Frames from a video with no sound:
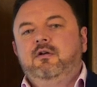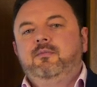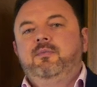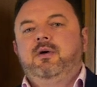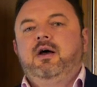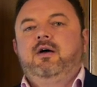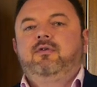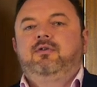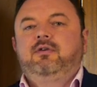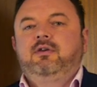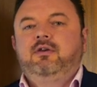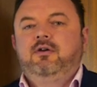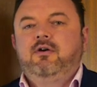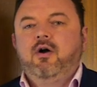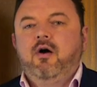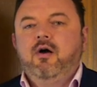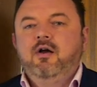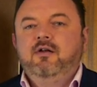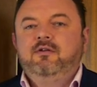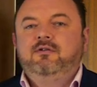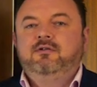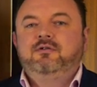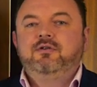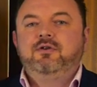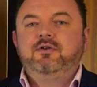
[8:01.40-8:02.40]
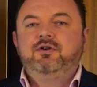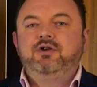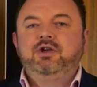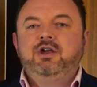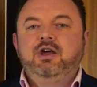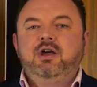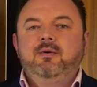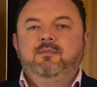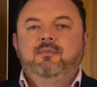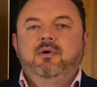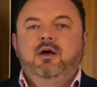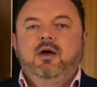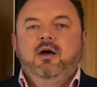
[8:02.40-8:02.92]
not about going to the
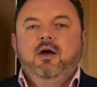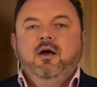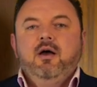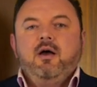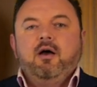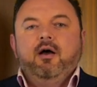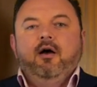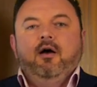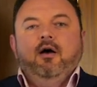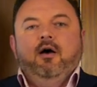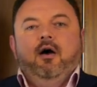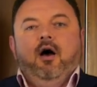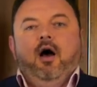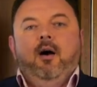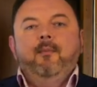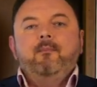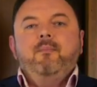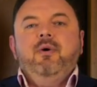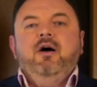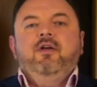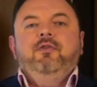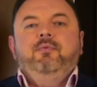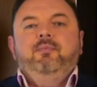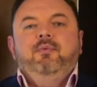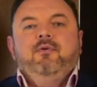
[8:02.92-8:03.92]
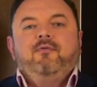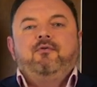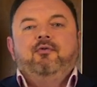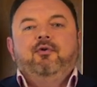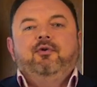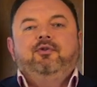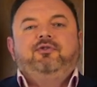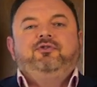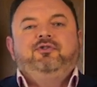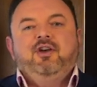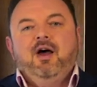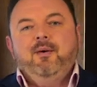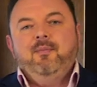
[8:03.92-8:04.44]
gym a month
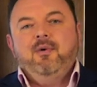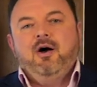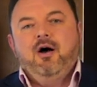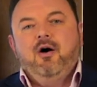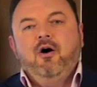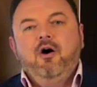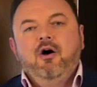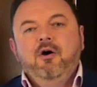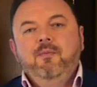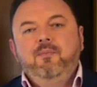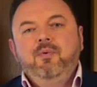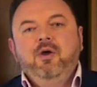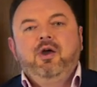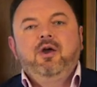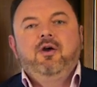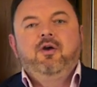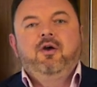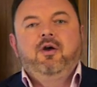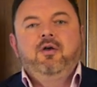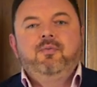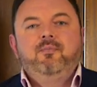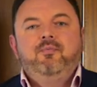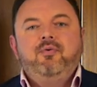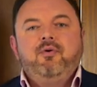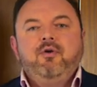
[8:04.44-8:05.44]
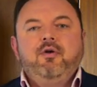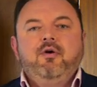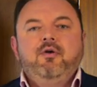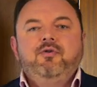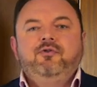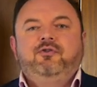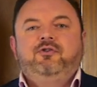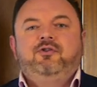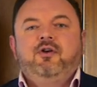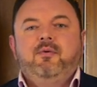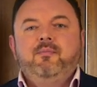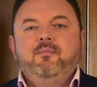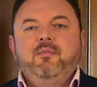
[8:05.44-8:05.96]
before summer, hoping you can put
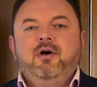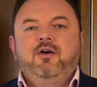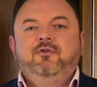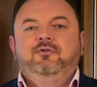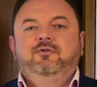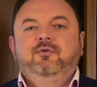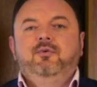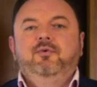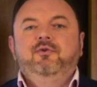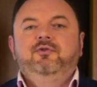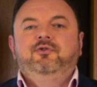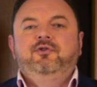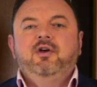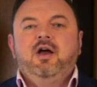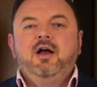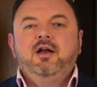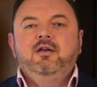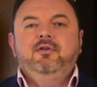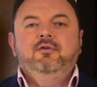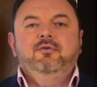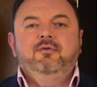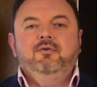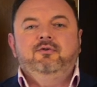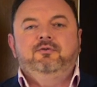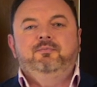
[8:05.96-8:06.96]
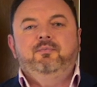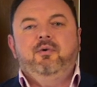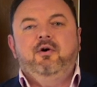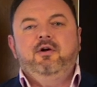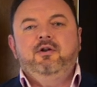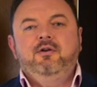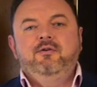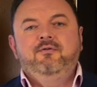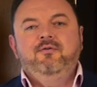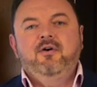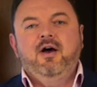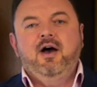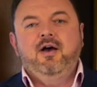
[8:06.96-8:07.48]
on some muscles and lose
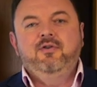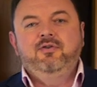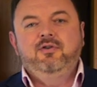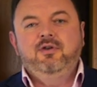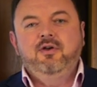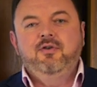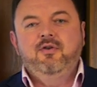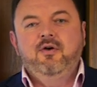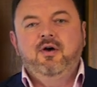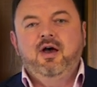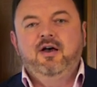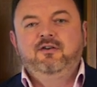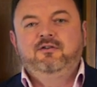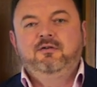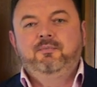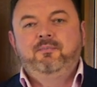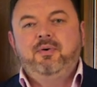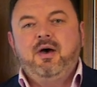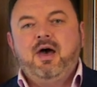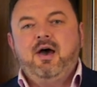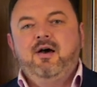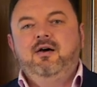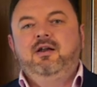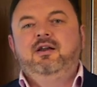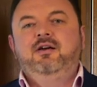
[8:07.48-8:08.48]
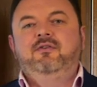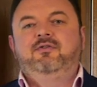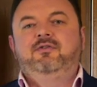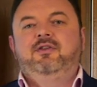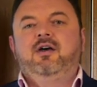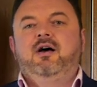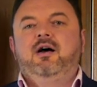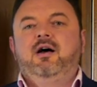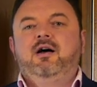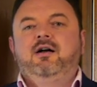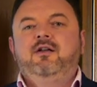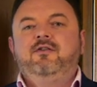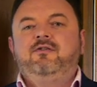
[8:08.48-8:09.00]
body fat. You know, as a
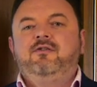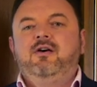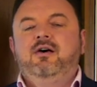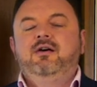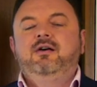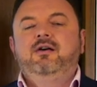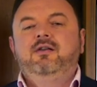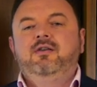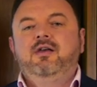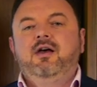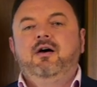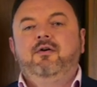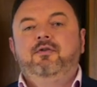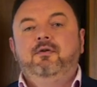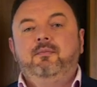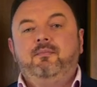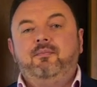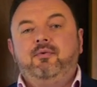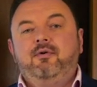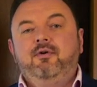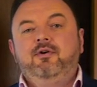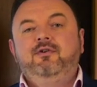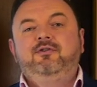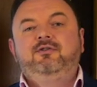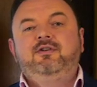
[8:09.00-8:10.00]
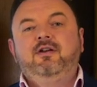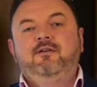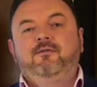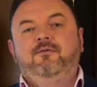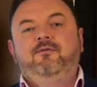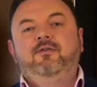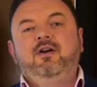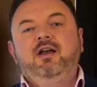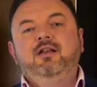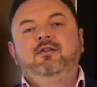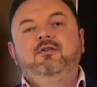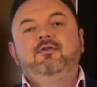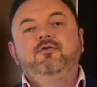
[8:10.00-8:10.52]
powerlifter, I can tell you now, the boys get
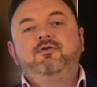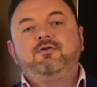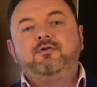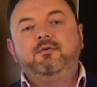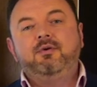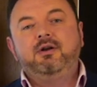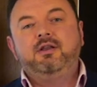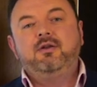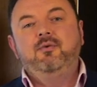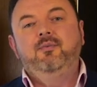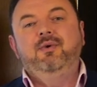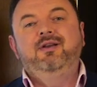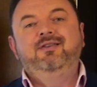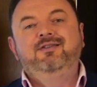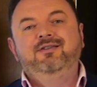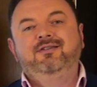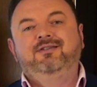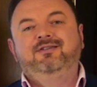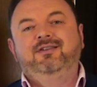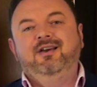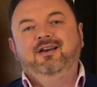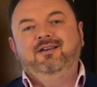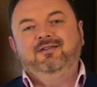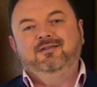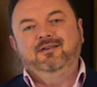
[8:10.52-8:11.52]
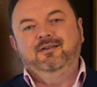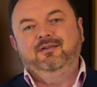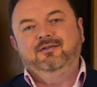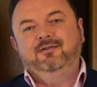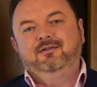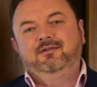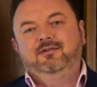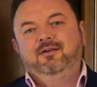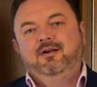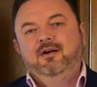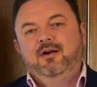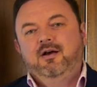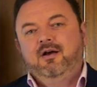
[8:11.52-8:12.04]
fit during the winter
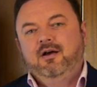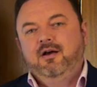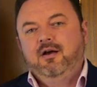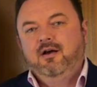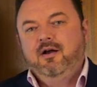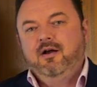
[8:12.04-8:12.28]
seasons.